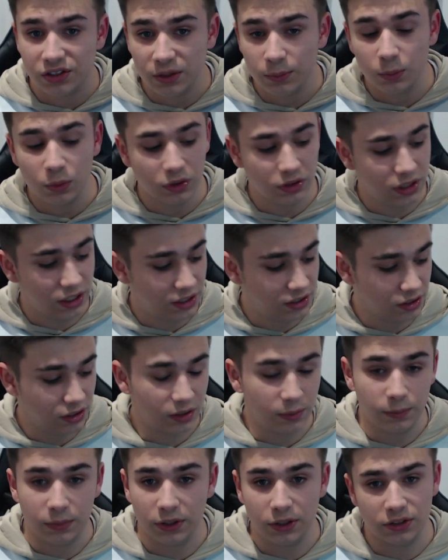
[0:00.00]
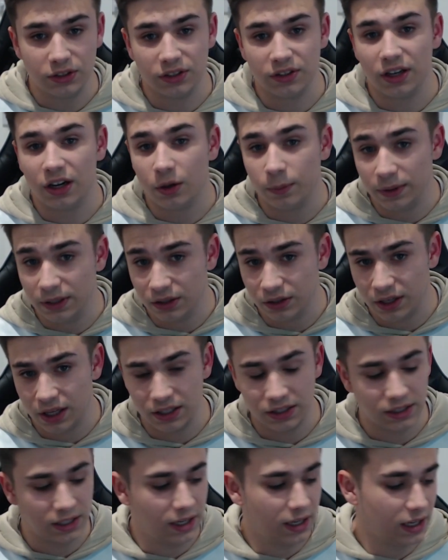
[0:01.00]
a somewhat decent computer that I'll be
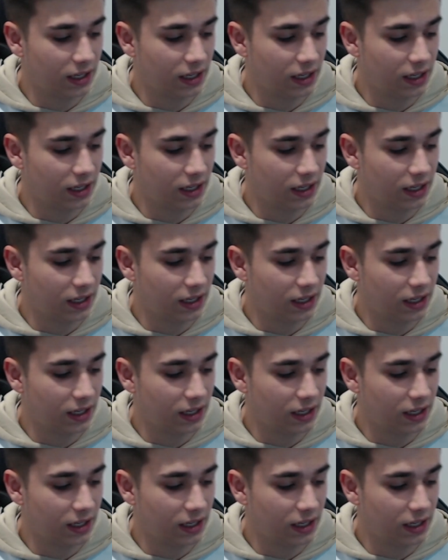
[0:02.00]
looking to